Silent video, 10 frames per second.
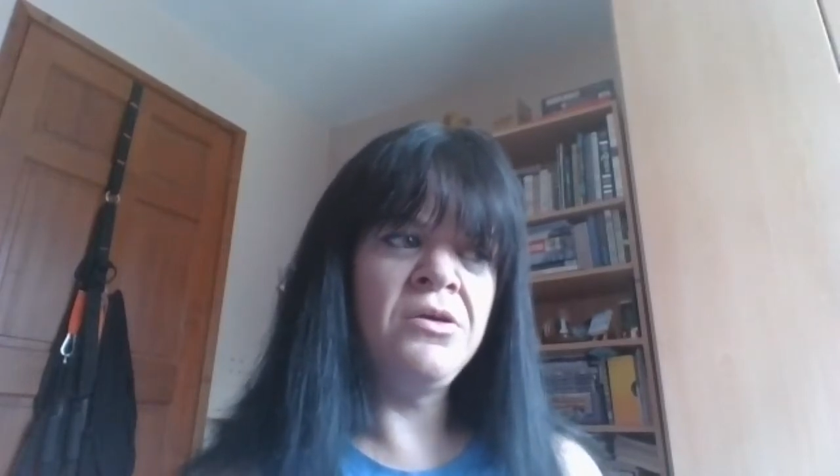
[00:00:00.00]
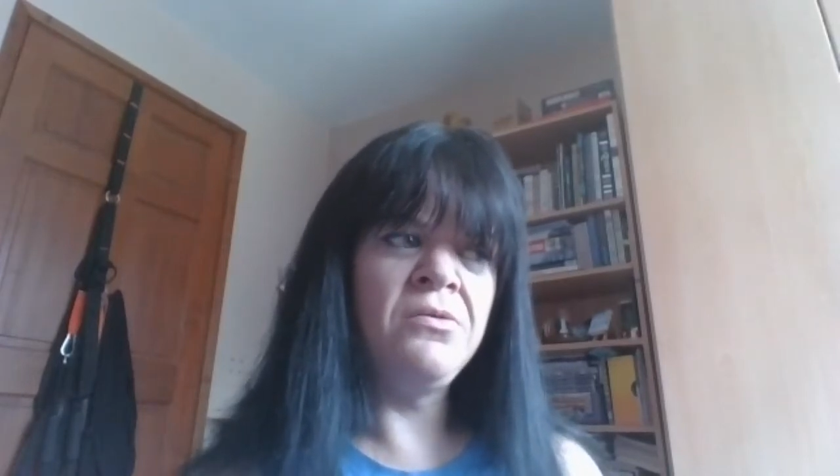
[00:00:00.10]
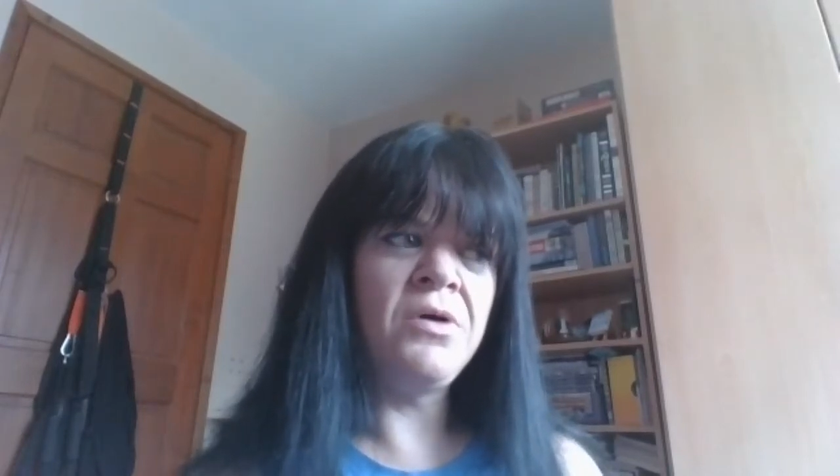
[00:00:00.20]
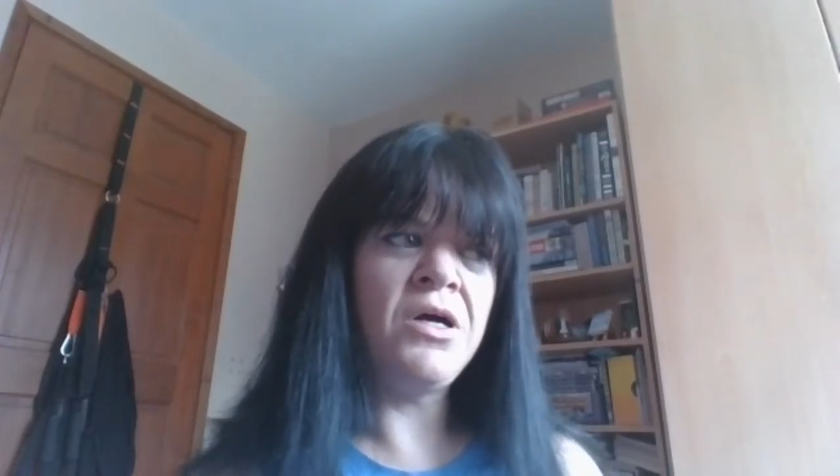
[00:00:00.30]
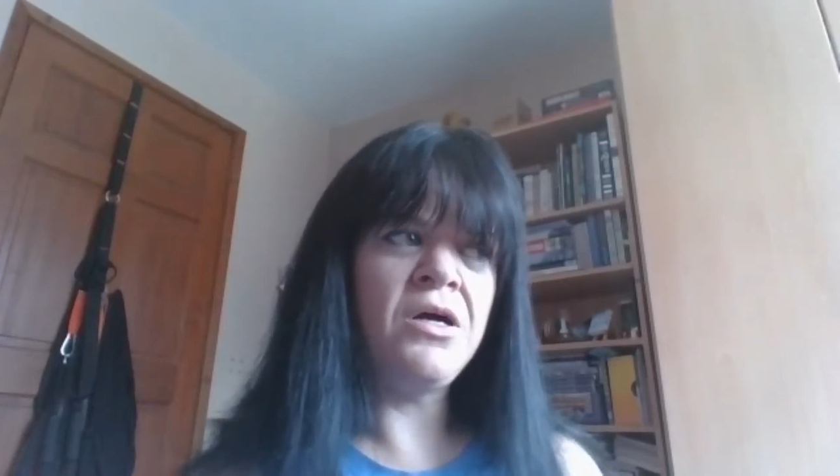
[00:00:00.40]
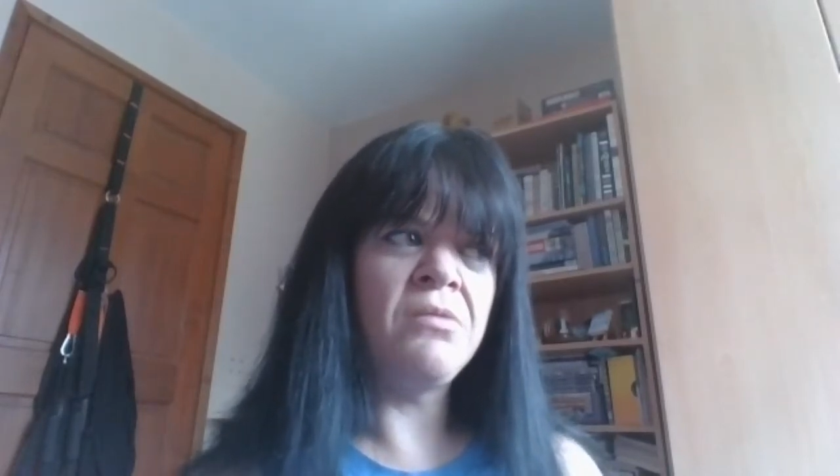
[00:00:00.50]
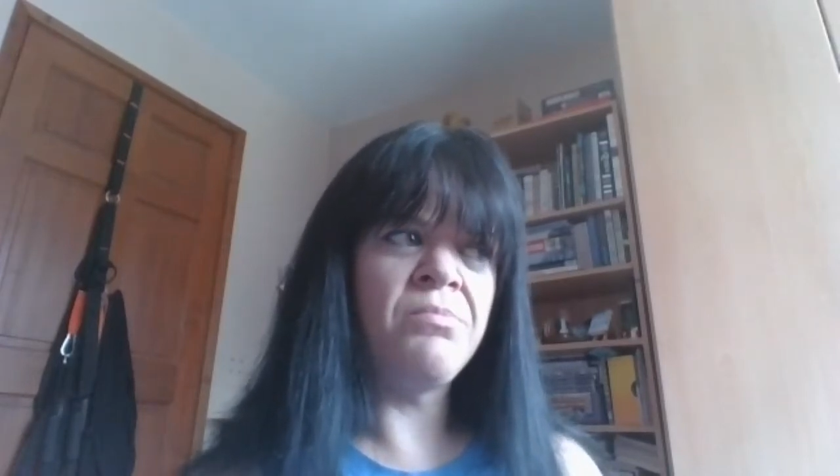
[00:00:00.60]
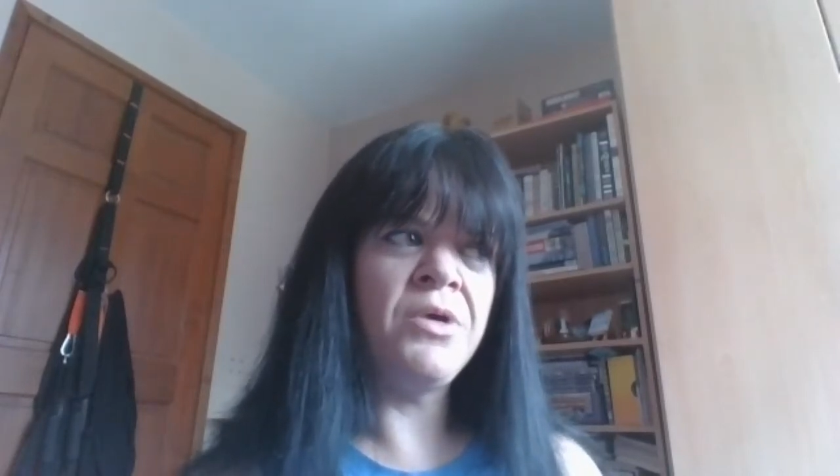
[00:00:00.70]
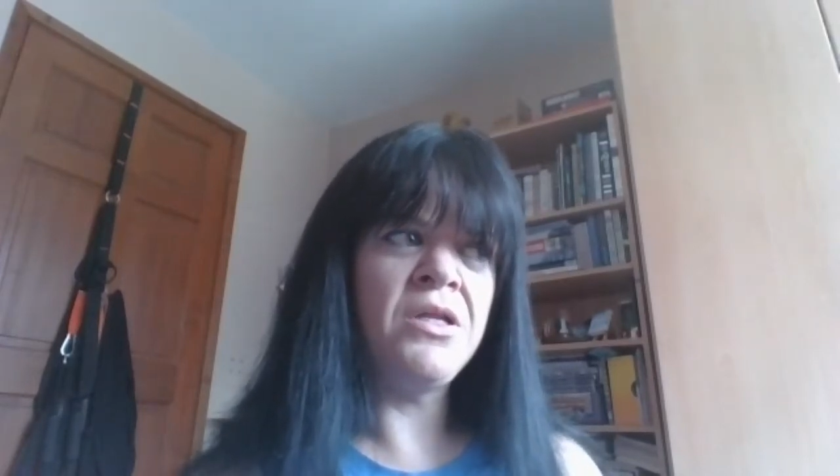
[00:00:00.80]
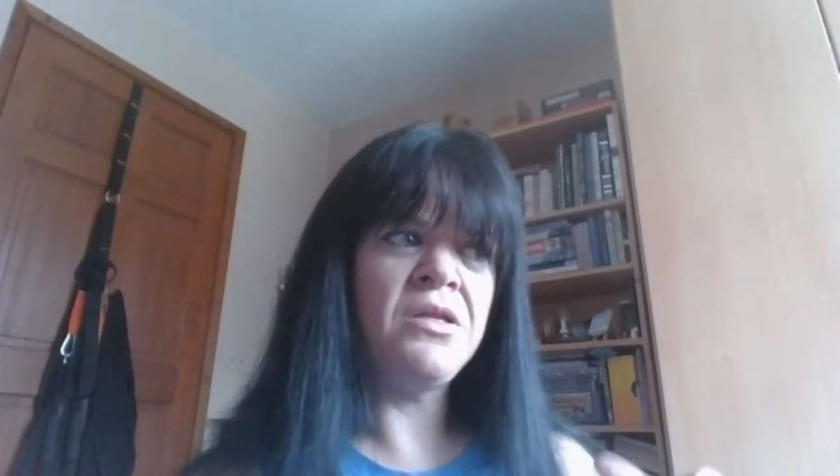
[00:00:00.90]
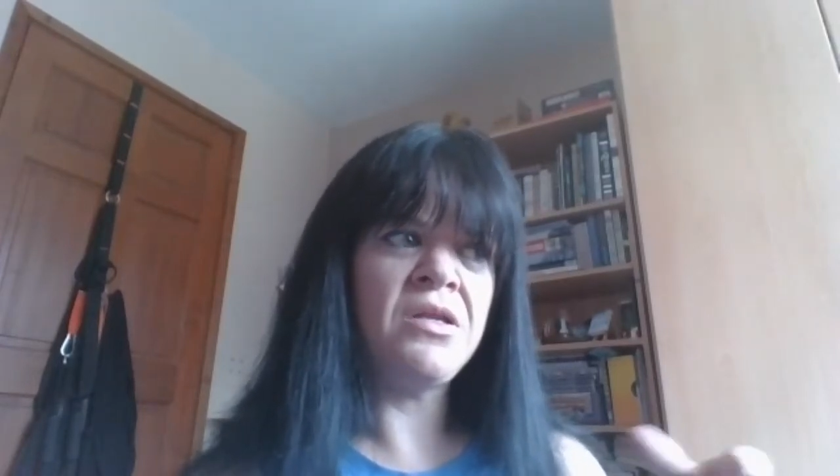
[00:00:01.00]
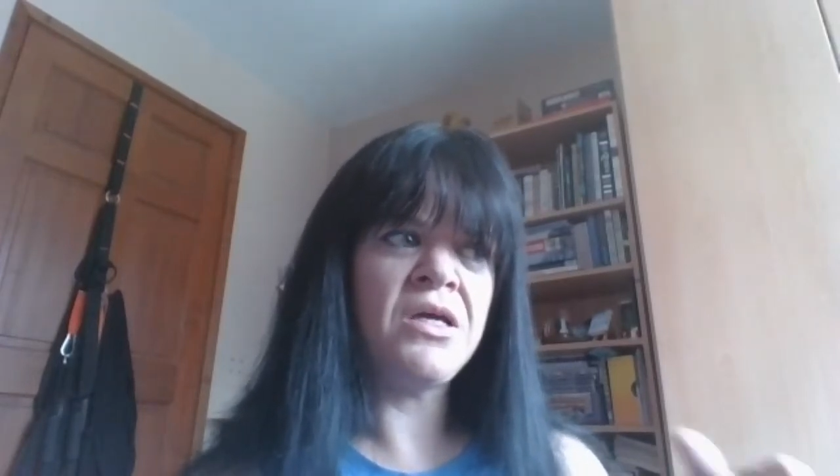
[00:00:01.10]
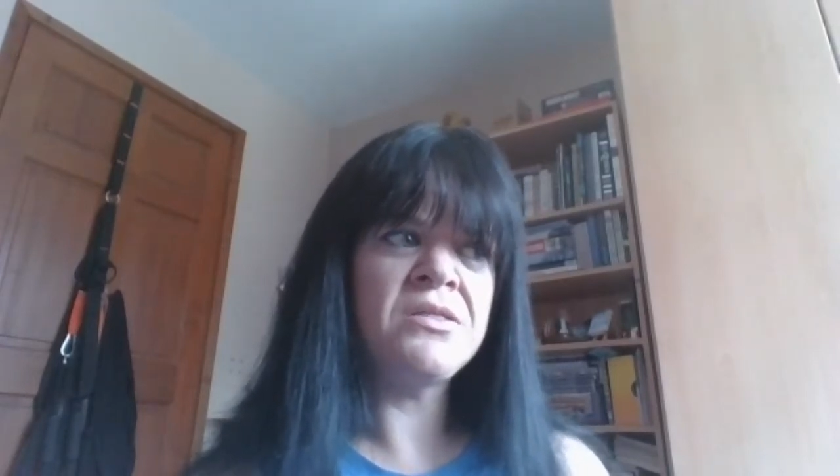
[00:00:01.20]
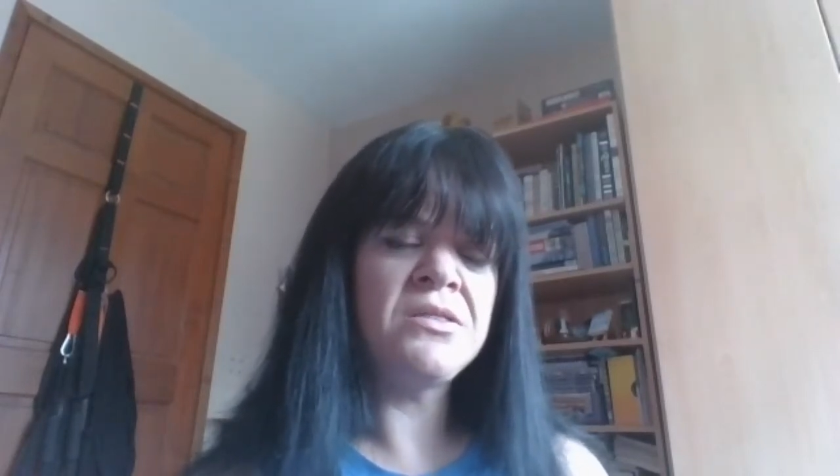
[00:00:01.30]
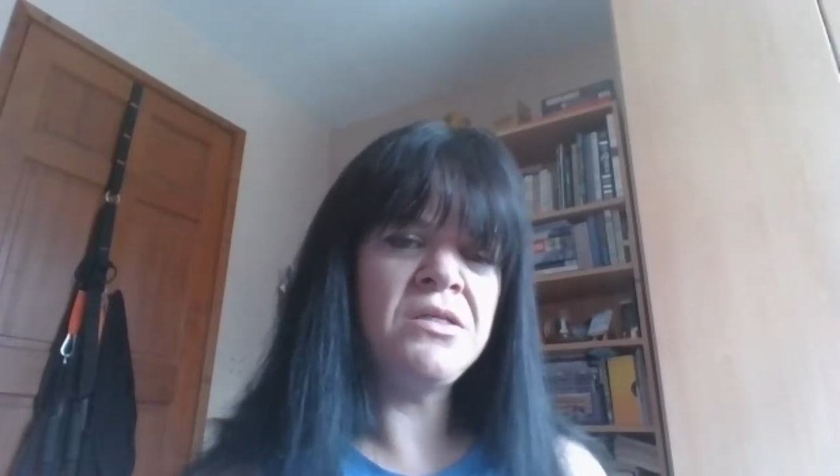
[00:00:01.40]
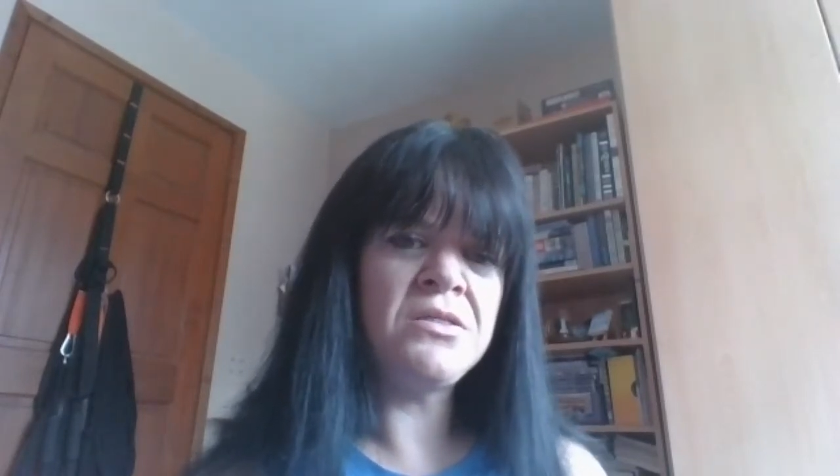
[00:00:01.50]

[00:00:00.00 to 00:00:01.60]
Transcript: you are being nasty